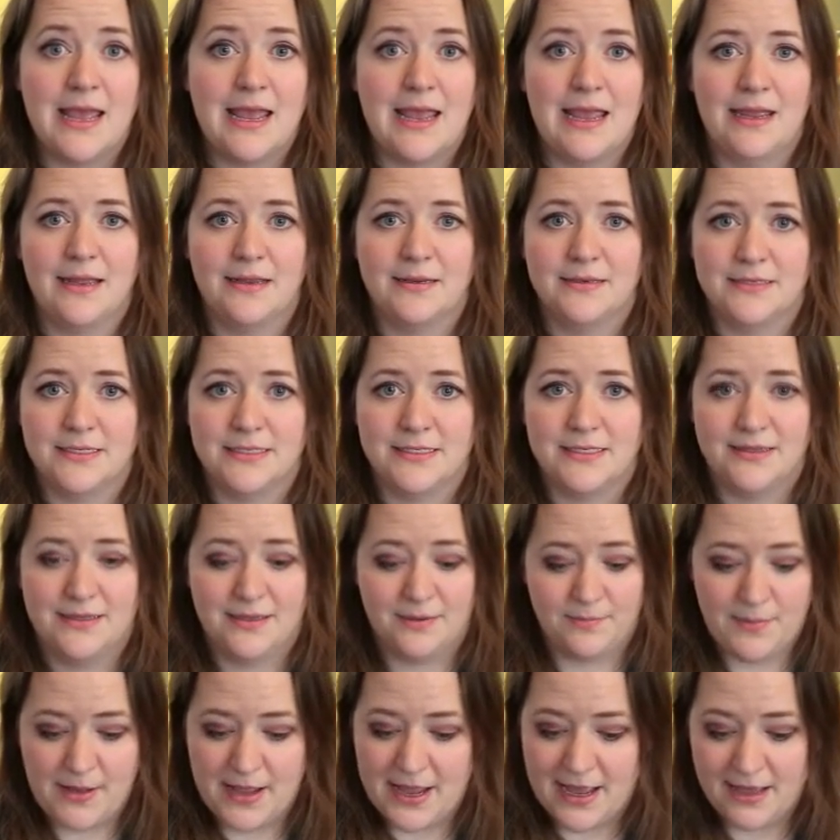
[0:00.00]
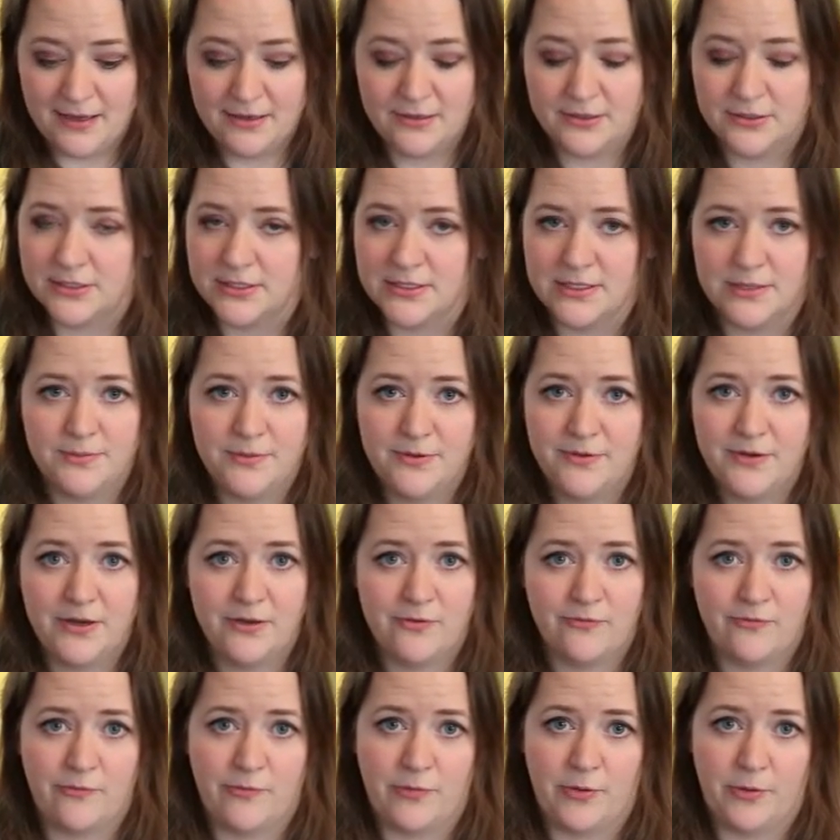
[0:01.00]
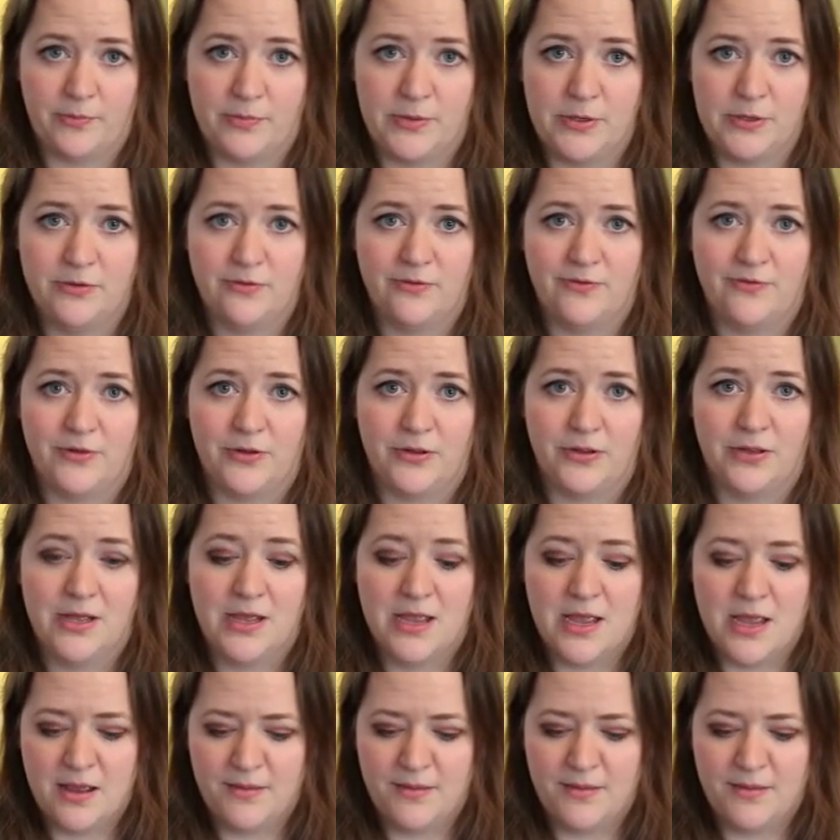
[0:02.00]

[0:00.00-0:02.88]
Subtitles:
and their patterns, so many of them are beautiful,